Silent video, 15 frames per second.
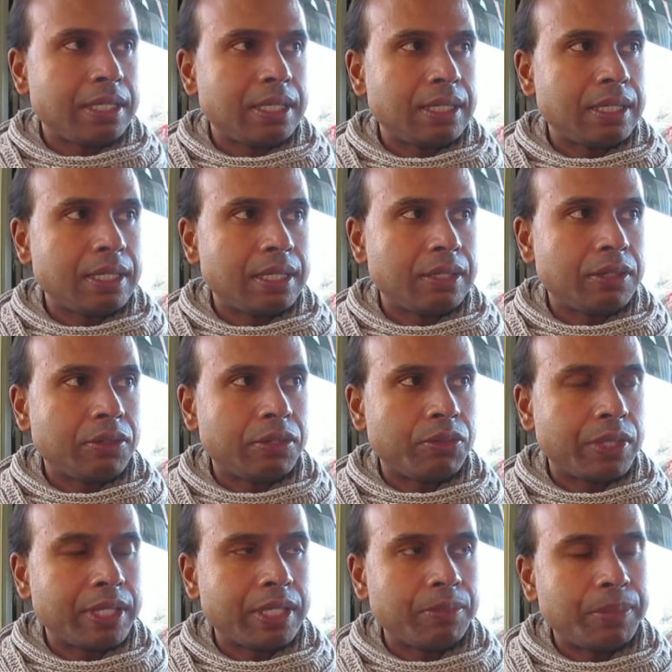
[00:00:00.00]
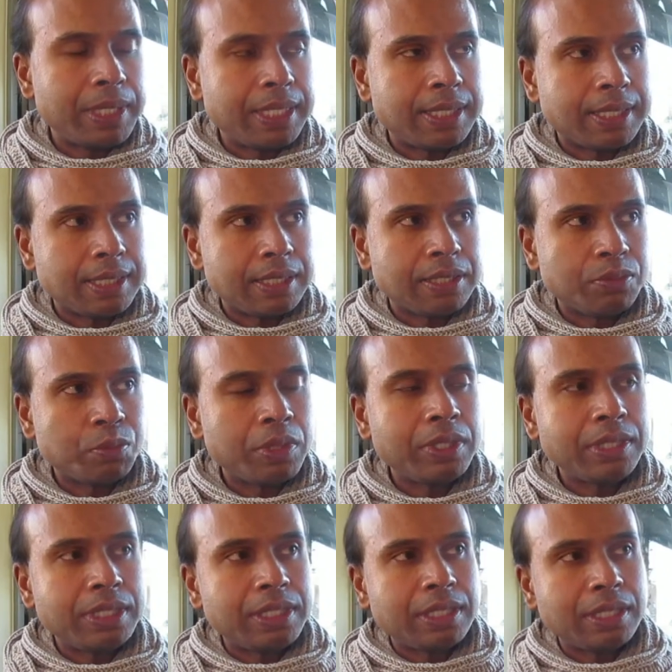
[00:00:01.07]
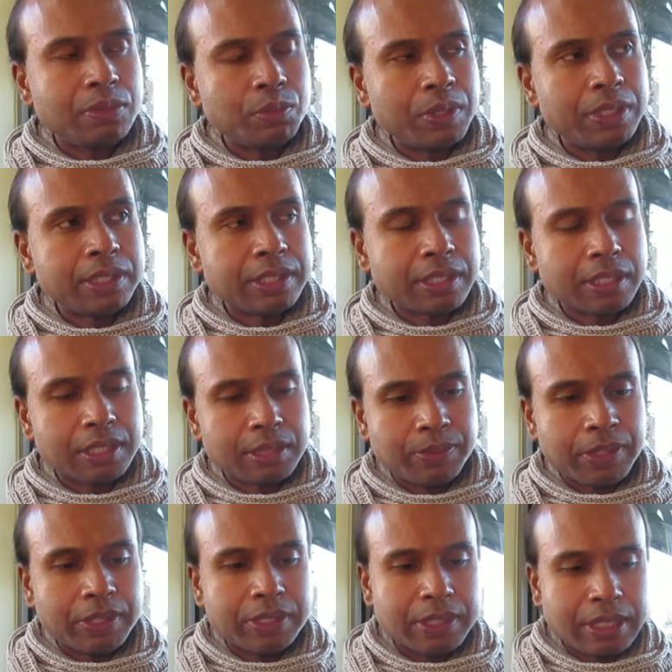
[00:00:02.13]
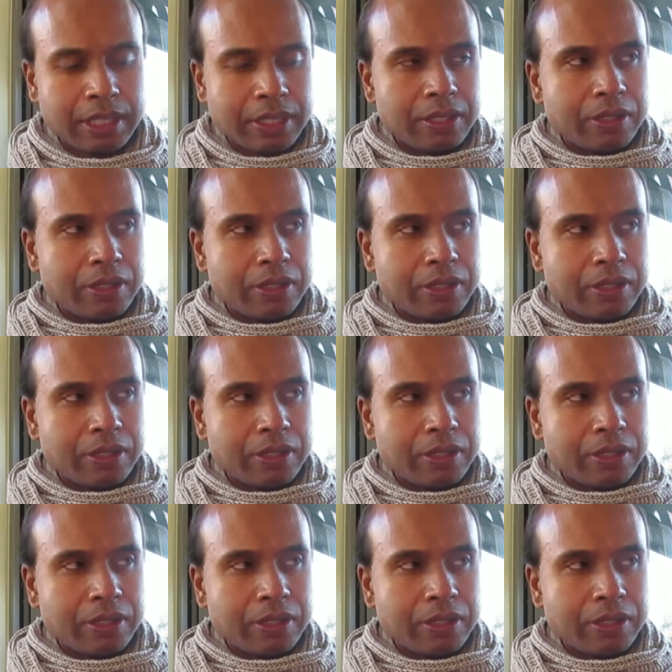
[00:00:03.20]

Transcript: uh, on a regular basis, will will start to because